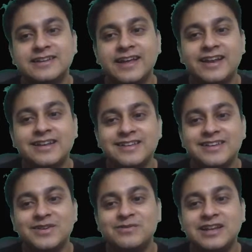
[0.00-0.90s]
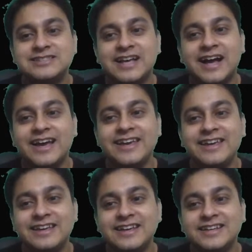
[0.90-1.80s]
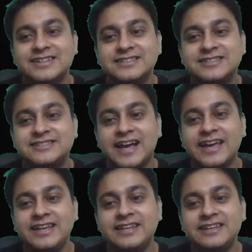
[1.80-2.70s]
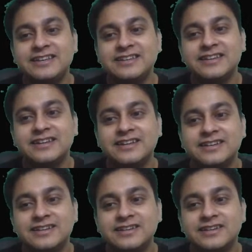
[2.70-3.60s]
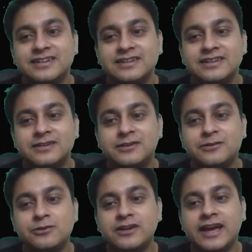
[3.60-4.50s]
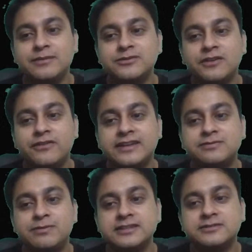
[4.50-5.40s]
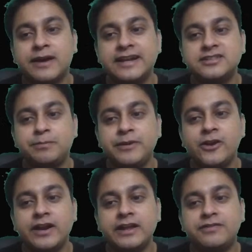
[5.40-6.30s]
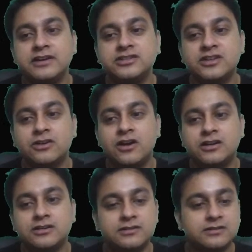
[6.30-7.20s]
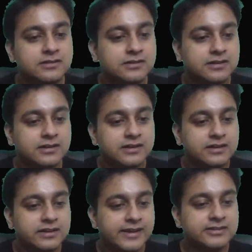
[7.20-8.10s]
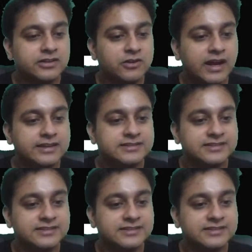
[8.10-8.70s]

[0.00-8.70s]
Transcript: hai na? Plus I sin 2 times of x plus pi. It's a periodic function or not? Yes or no guys?